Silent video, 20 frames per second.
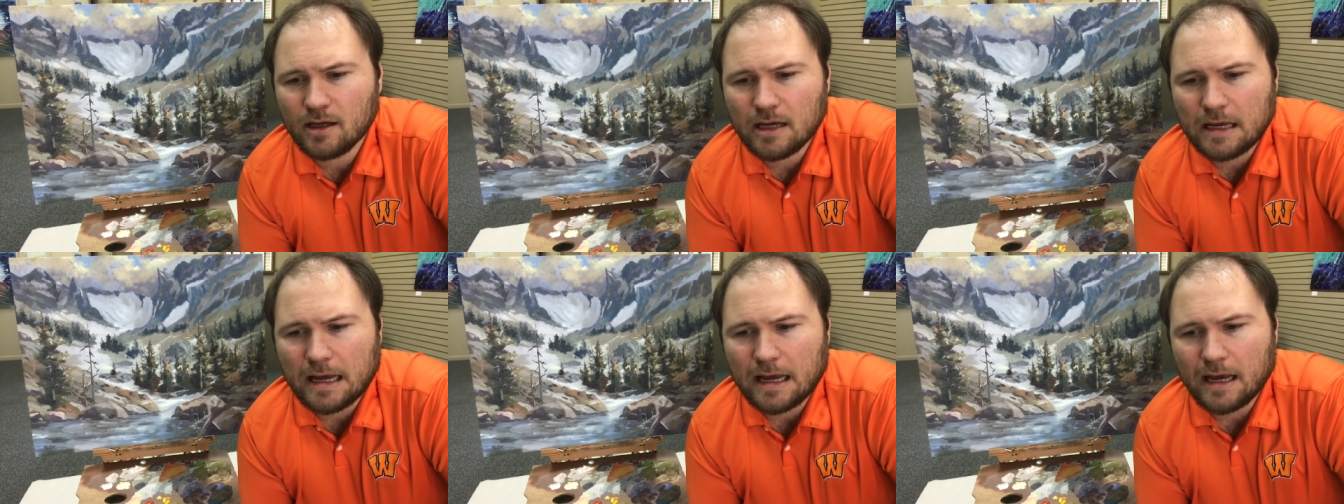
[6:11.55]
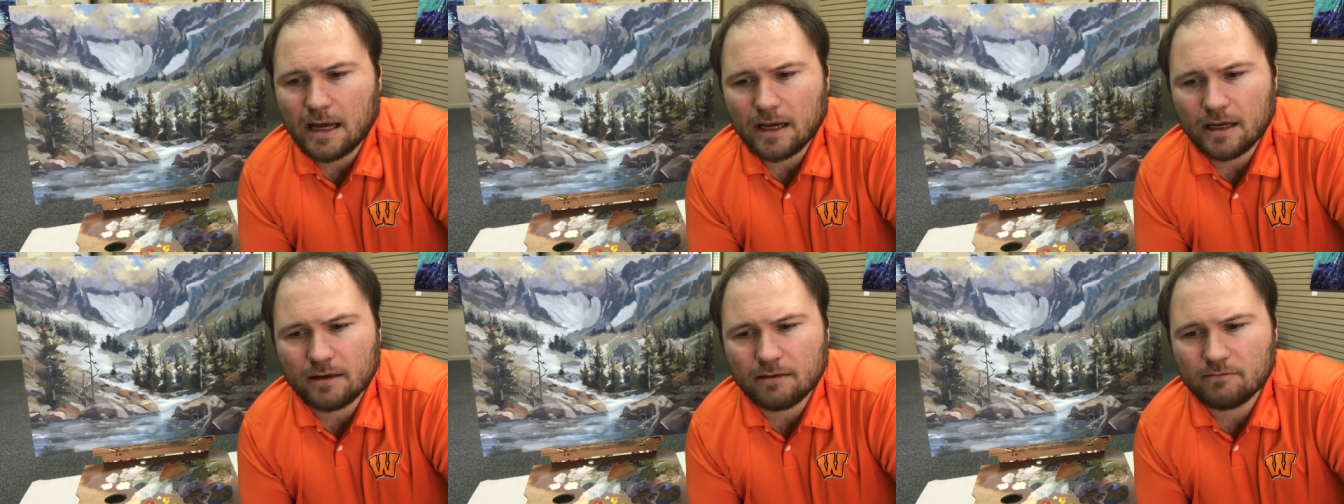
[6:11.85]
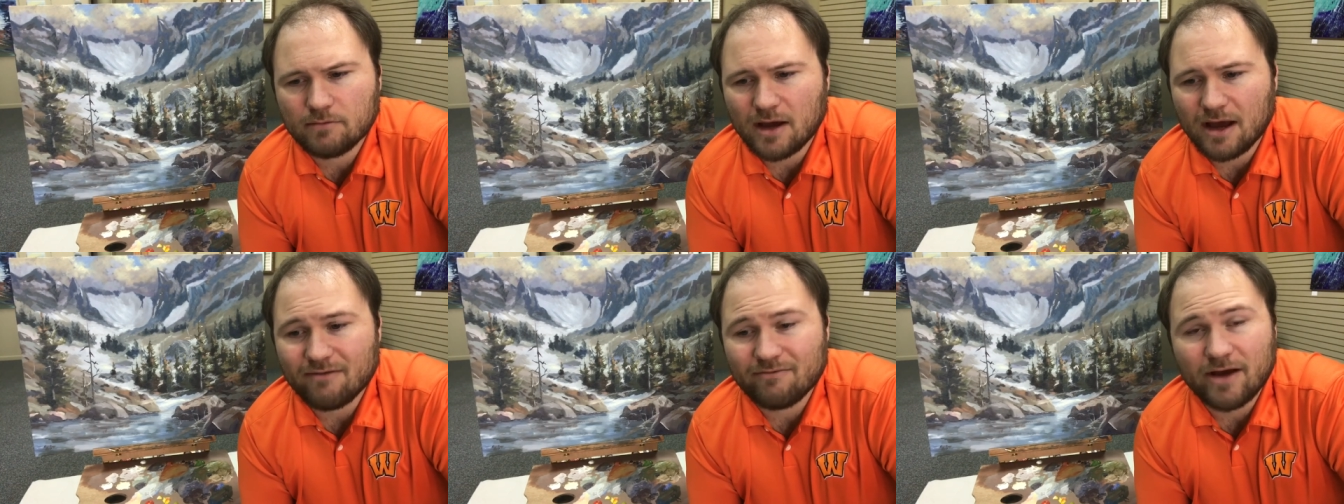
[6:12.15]

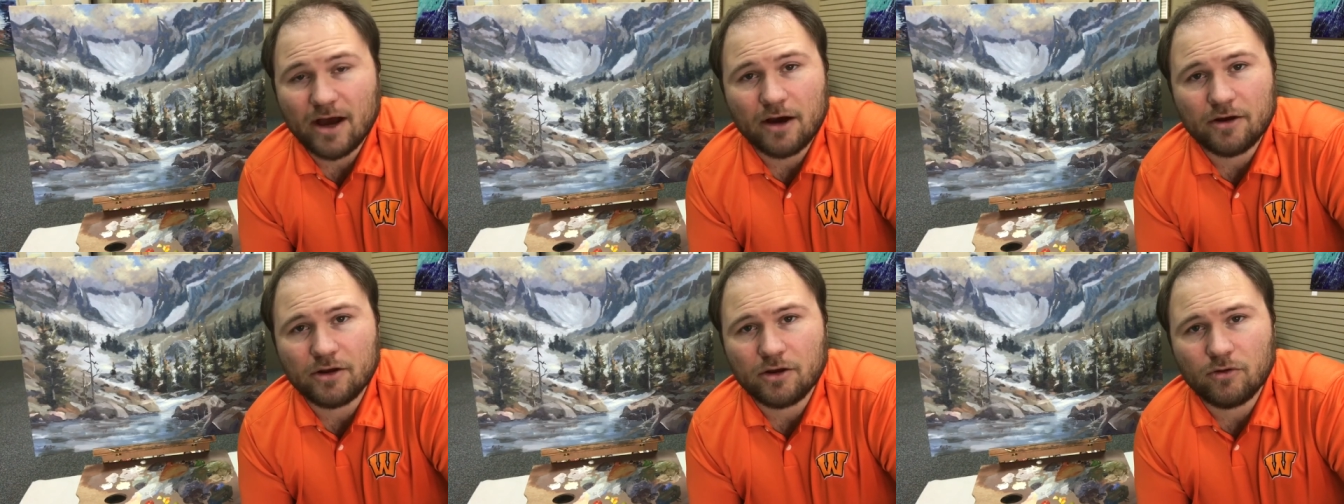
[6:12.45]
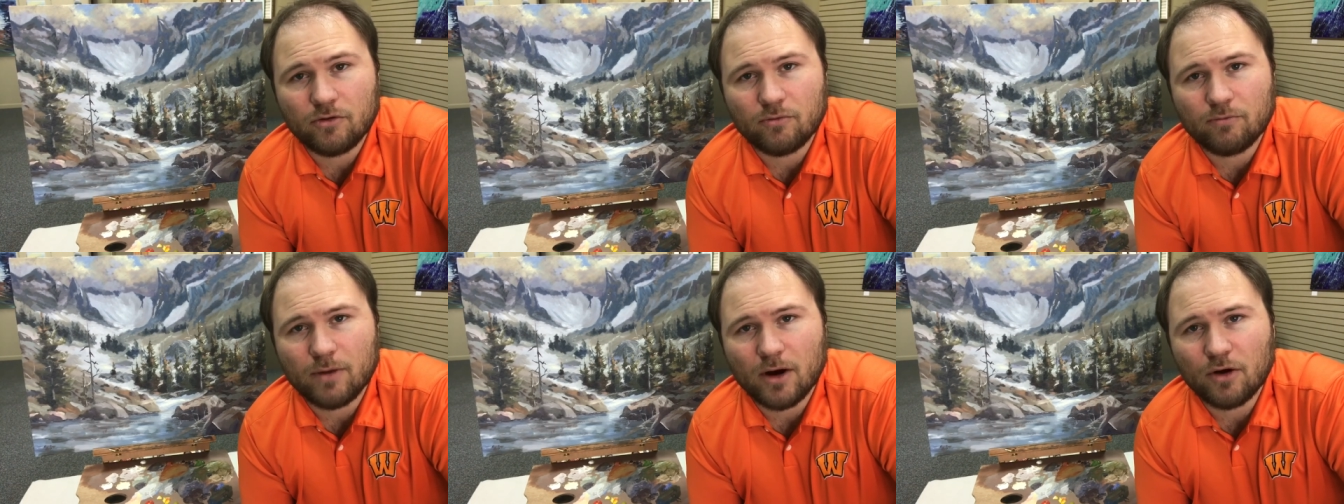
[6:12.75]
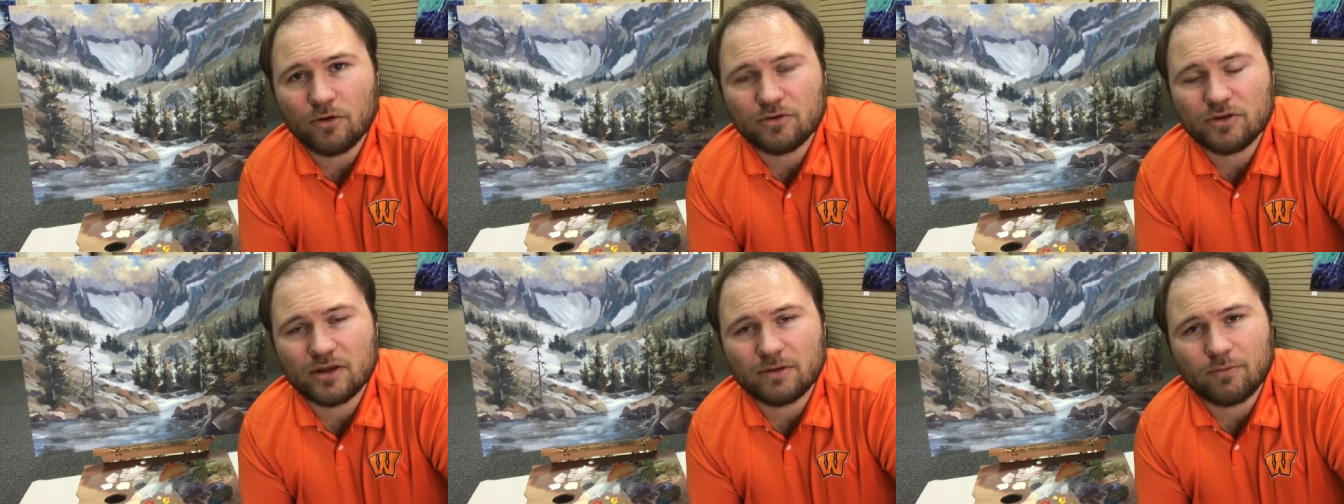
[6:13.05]
I value
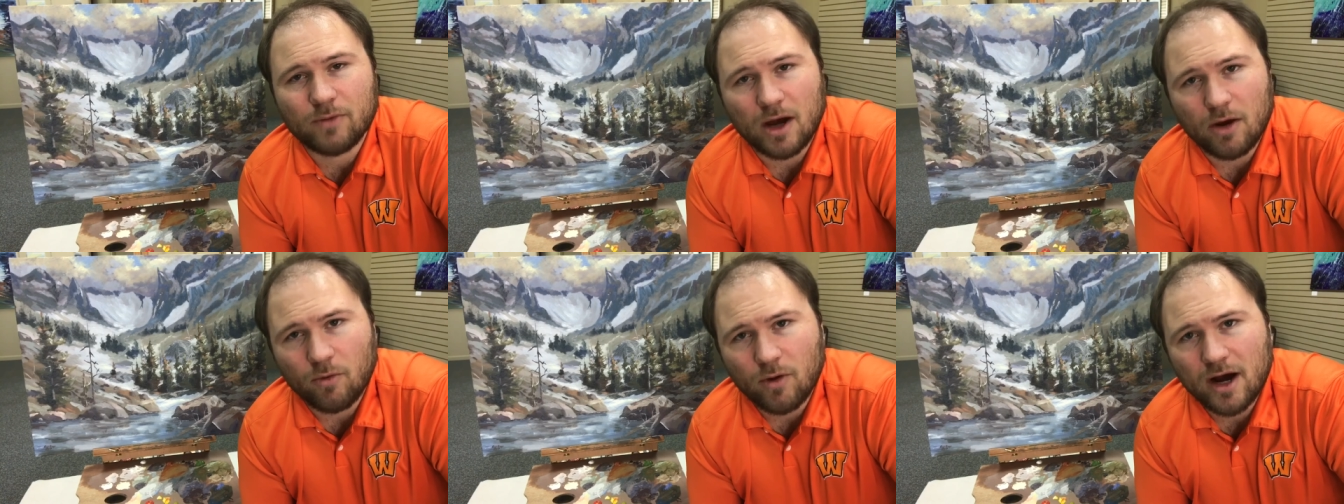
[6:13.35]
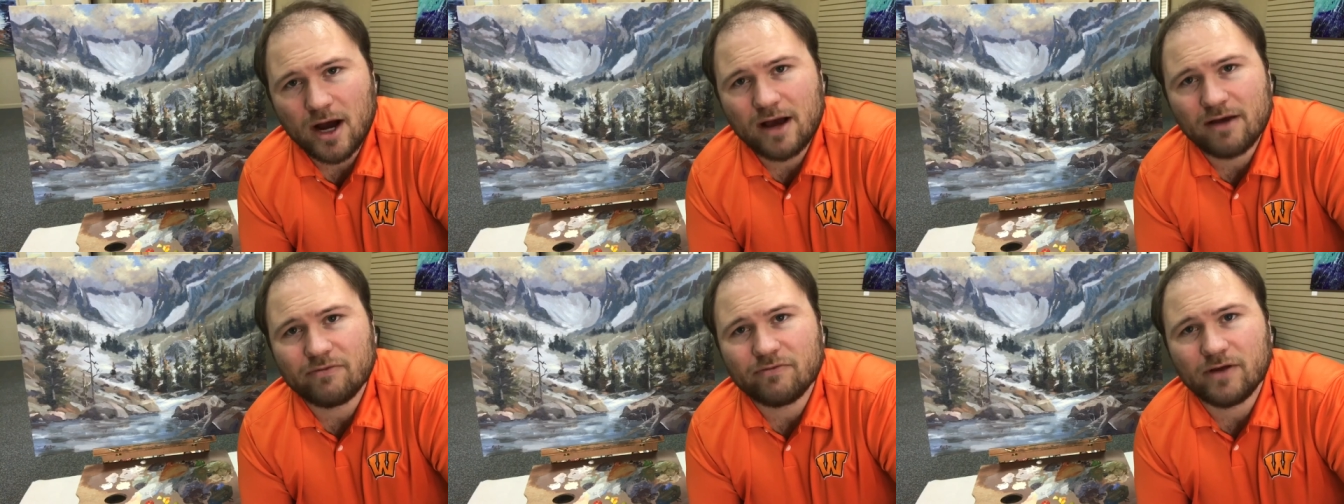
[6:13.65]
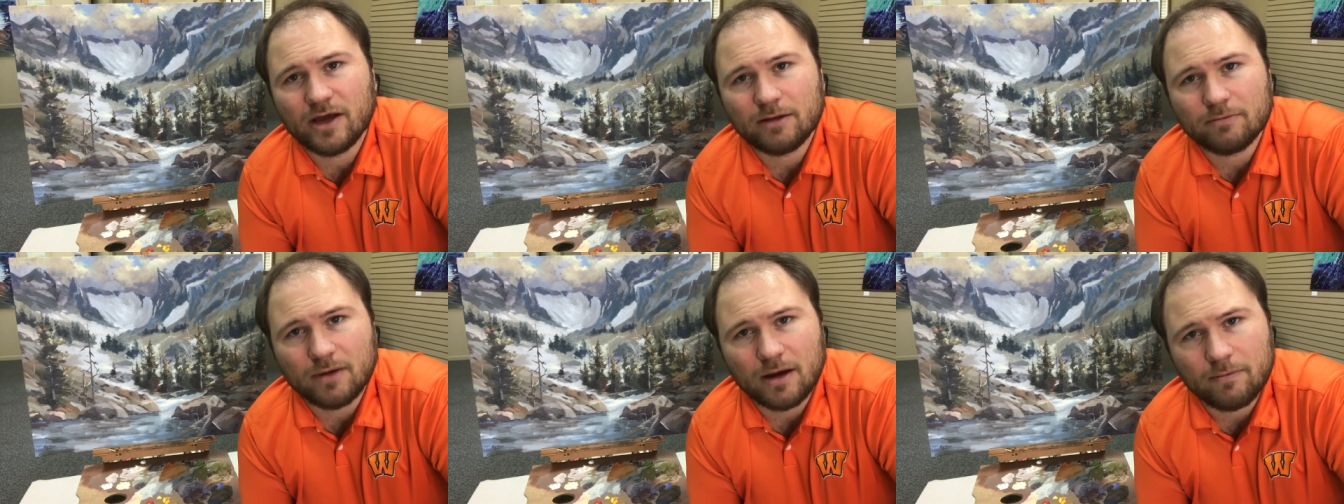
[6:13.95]
both my wife
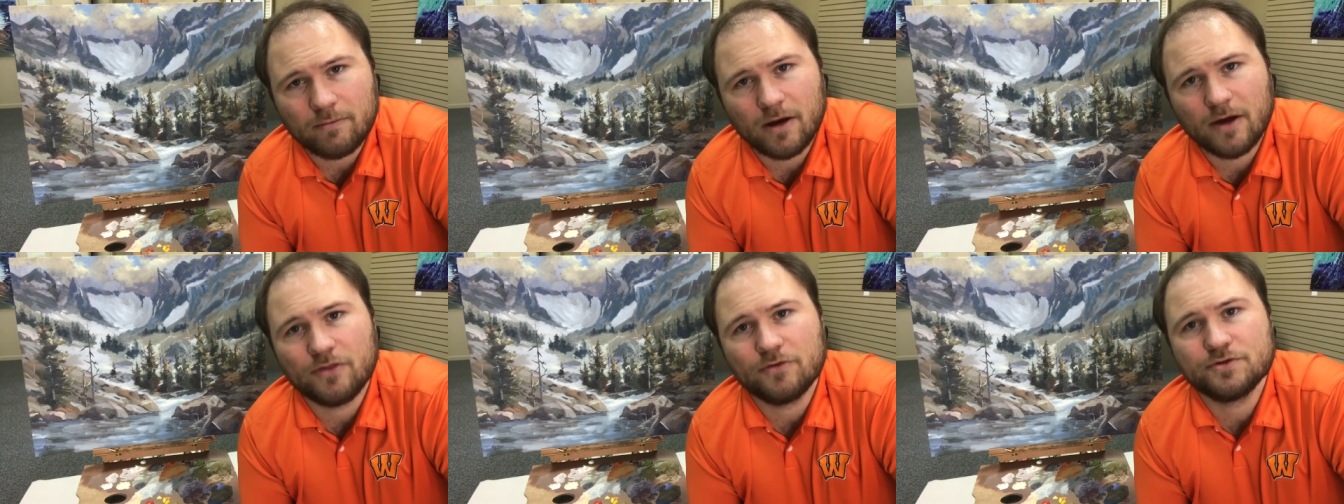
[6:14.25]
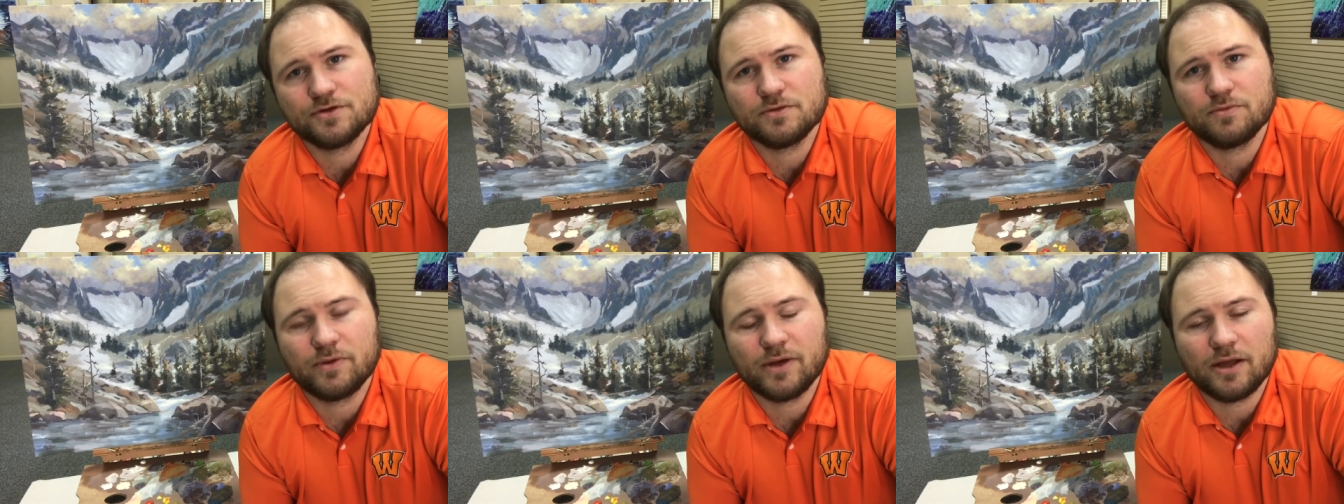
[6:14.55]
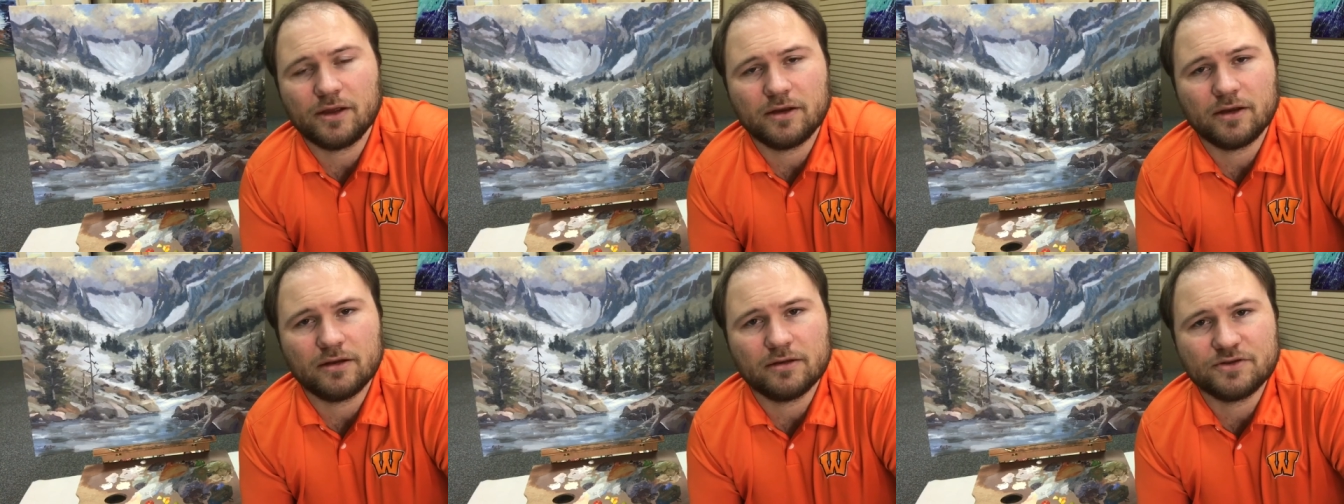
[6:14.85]
and my mother's
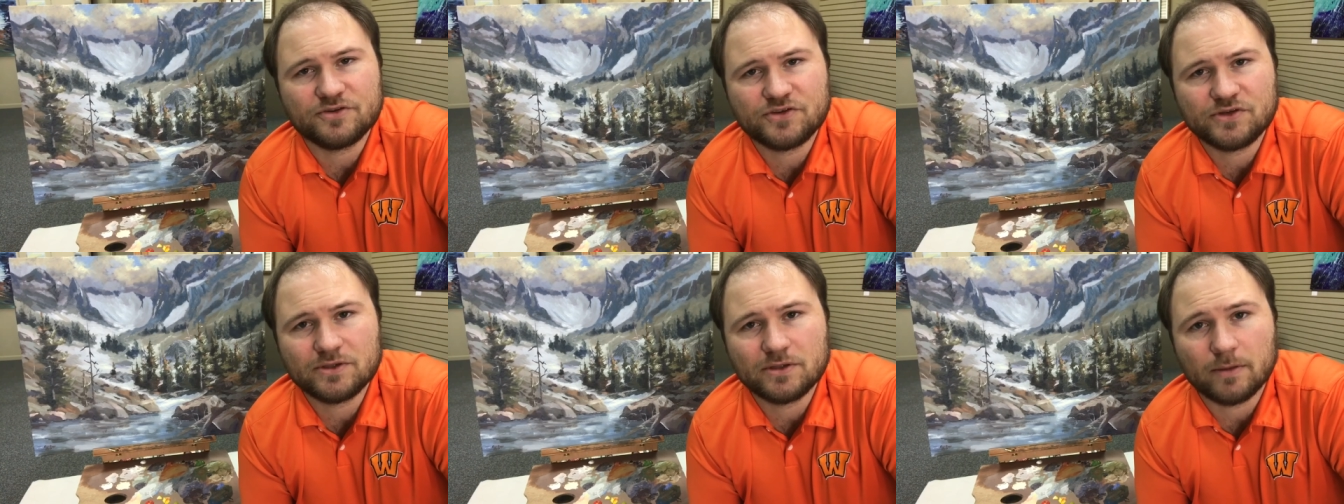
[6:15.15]
opinions